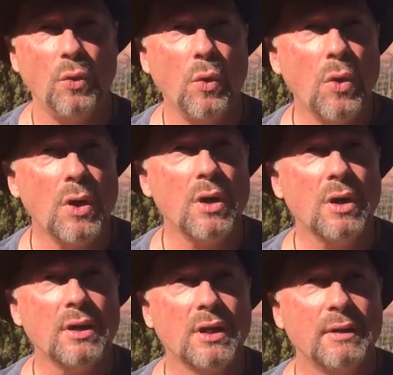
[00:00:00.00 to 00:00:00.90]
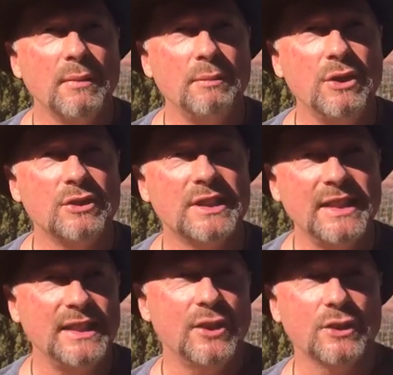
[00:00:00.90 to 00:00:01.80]
Or maybe you've
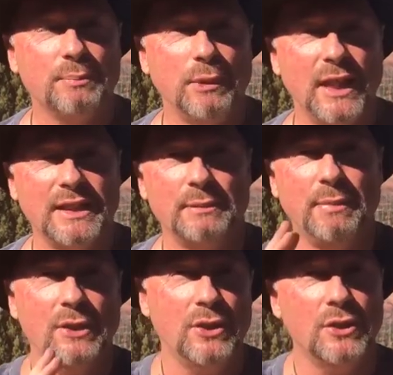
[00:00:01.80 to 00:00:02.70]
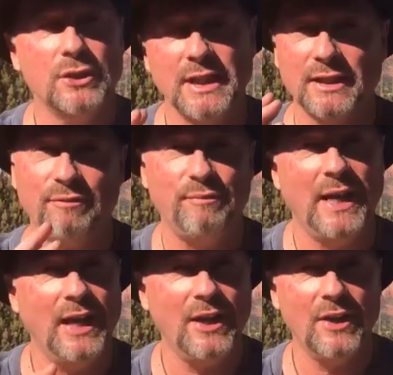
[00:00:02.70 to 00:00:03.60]
seen those plate spinners at the
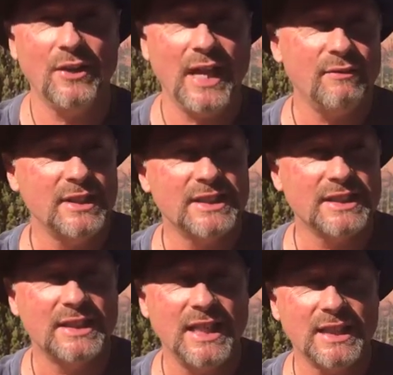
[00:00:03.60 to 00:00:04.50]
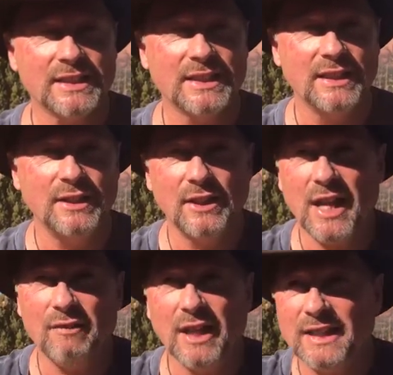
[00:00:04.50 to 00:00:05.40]
fair. They have these sticks and they'll
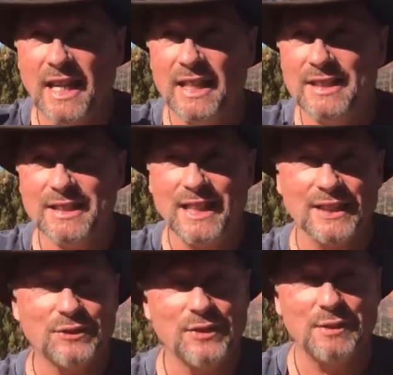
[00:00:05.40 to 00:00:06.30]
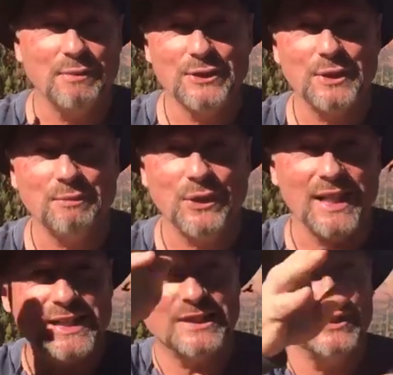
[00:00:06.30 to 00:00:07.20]
have like 10 sticks with a bunch of
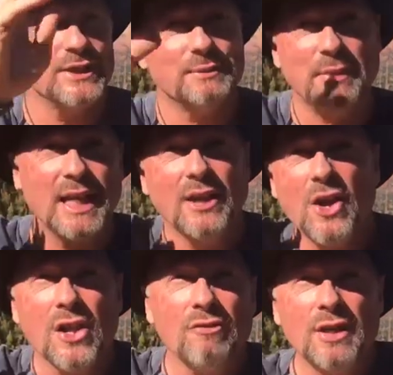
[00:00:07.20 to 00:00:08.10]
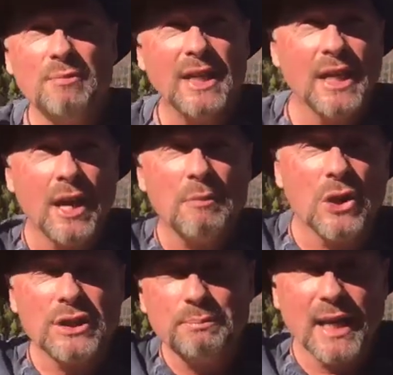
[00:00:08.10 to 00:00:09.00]
plates and they're spinning all of them. They got them
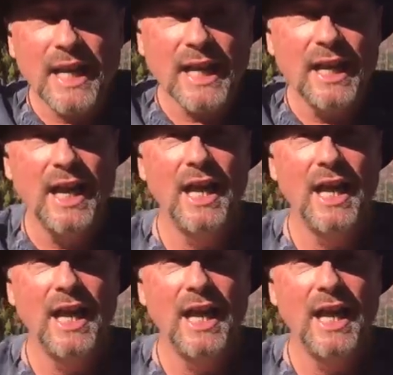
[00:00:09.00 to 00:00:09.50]
all spinning.